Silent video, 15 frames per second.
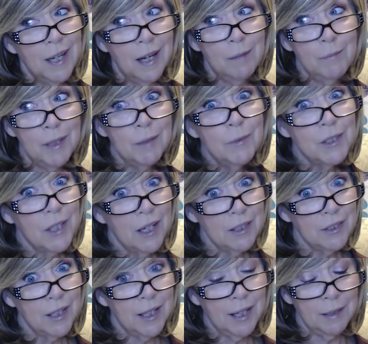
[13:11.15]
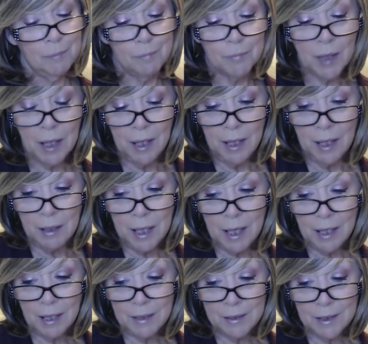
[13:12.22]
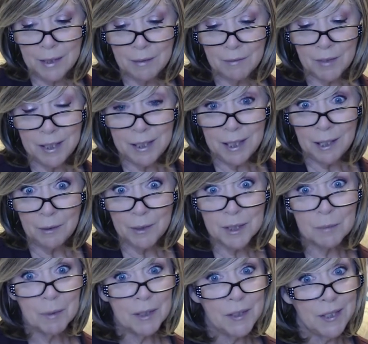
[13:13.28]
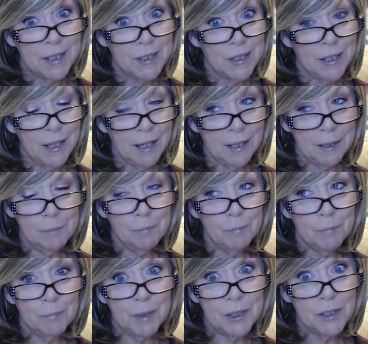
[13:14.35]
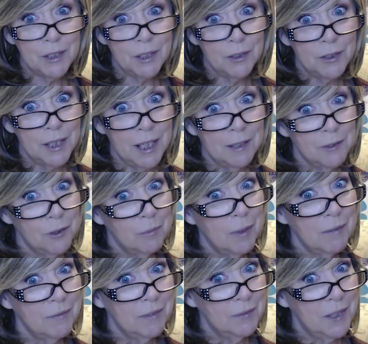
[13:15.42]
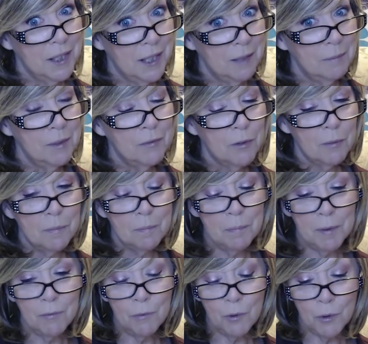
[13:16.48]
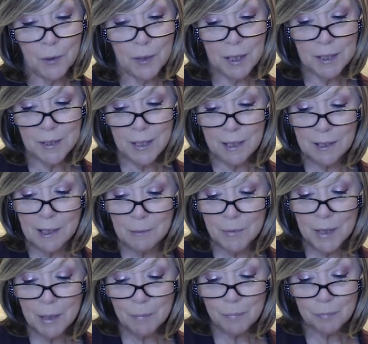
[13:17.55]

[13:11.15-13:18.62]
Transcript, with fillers: I mean, it was hot today. And uh, right now it's about sixty-nine, but it's going to go down to about fifty-nine before, before the sun comes up.